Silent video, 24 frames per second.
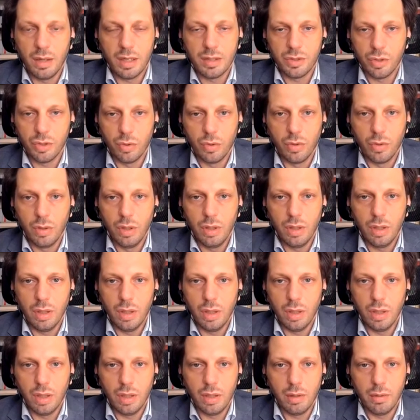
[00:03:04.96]
at
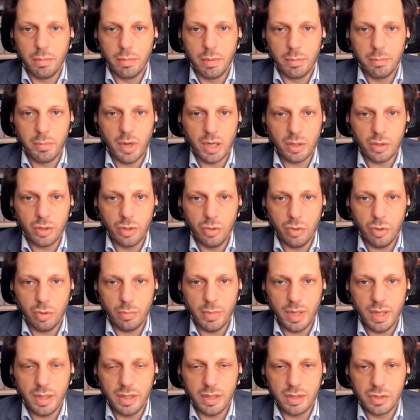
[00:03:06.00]
all. Martin
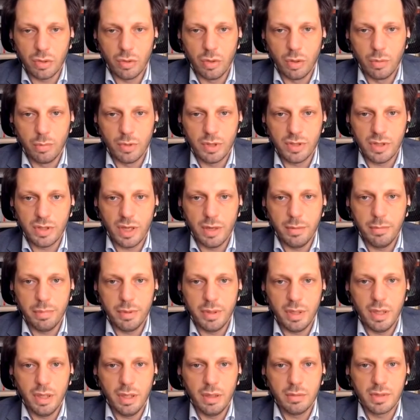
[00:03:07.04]
Nu'man is almost
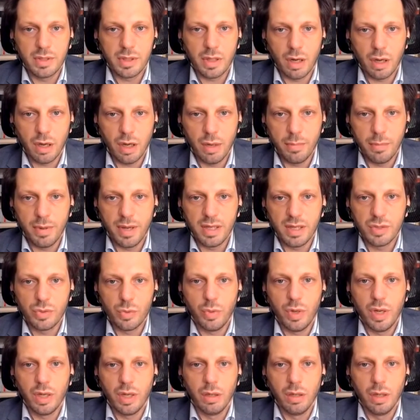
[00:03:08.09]
empty, Saraqib
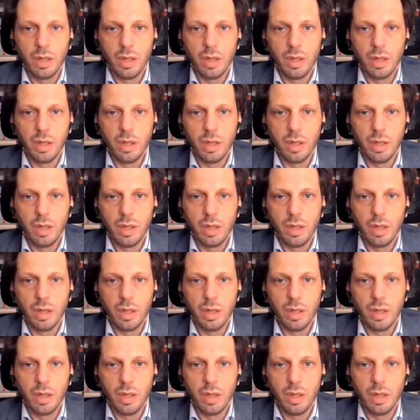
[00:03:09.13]
as